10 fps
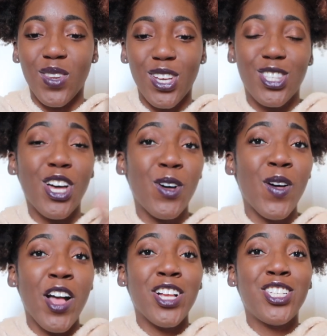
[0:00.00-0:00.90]
So
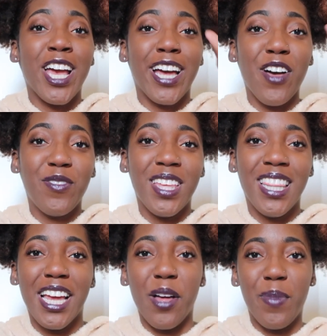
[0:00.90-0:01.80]
check out the
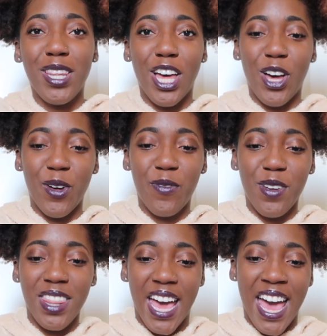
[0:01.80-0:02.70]
link below for
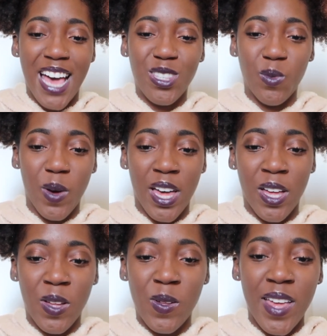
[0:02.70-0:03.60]
that as
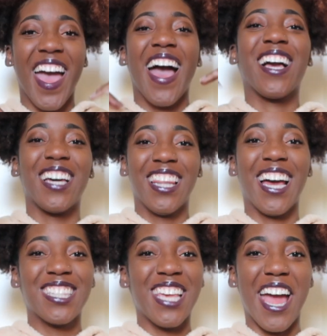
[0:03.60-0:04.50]
well. Good
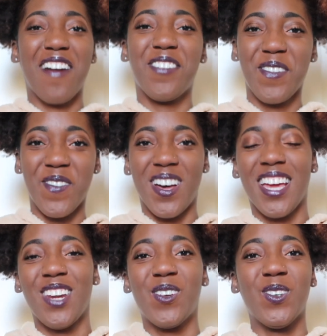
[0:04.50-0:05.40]
luck to
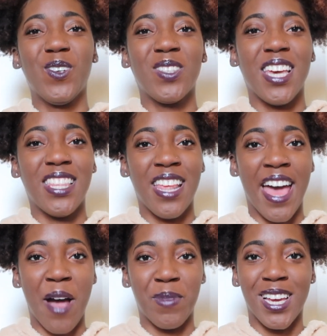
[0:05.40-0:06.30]
everyone who's in the
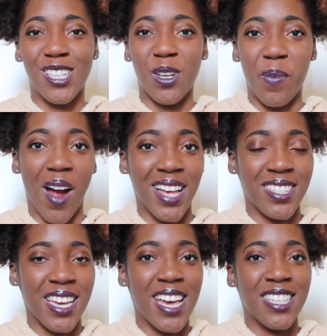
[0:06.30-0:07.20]
application
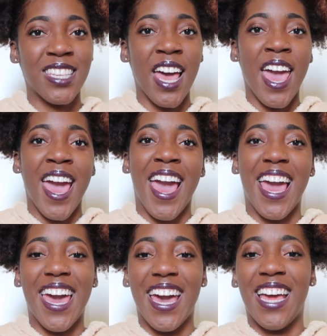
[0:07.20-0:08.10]
process,
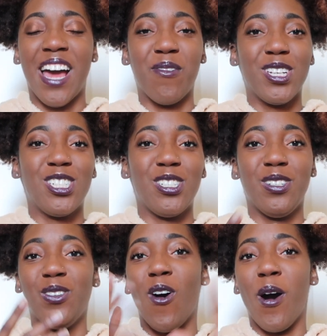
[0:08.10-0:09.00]
and I wish you
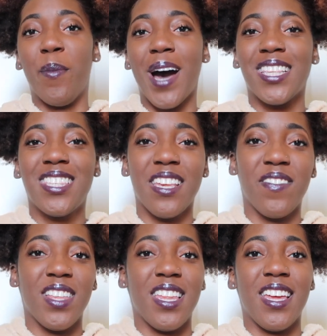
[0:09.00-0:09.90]
all
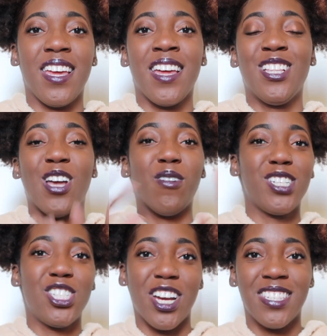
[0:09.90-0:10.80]
positivity. Don't
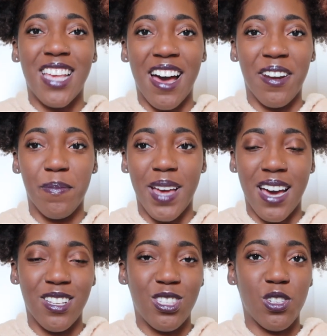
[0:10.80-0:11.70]
stress out
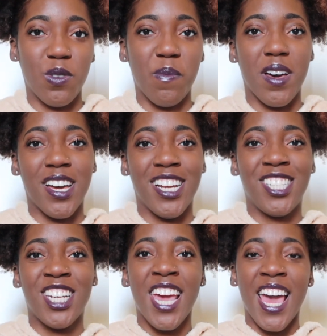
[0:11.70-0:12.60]
about it too
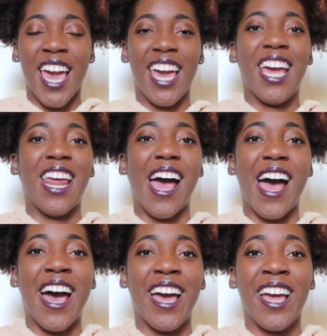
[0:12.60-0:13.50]
much, and
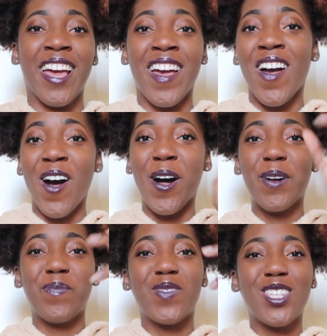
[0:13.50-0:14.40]
I
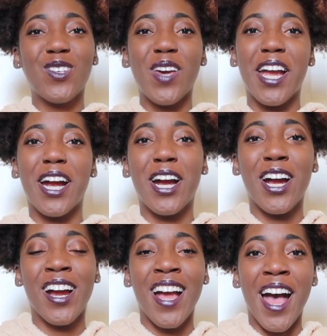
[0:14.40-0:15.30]
hope to
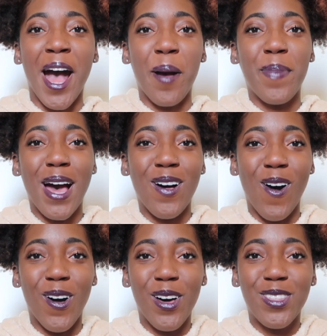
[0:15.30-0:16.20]
hear about
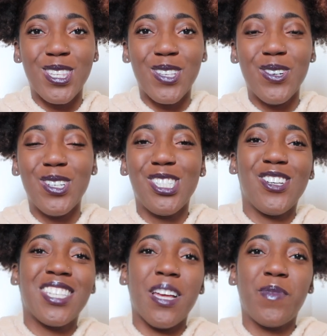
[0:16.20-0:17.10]
all the schools you
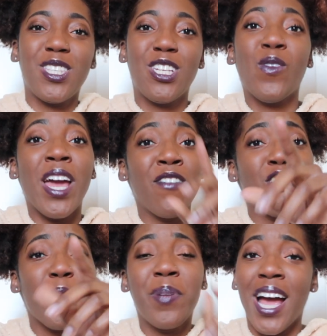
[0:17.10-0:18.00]
accepted to. And if
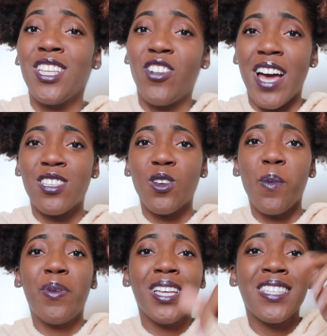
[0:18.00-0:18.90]
you're applying to grad school,
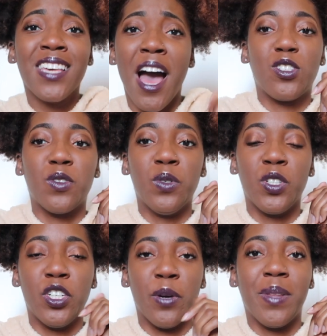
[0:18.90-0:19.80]
please comment school
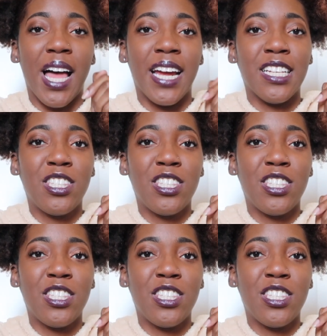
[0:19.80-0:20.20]
you're applying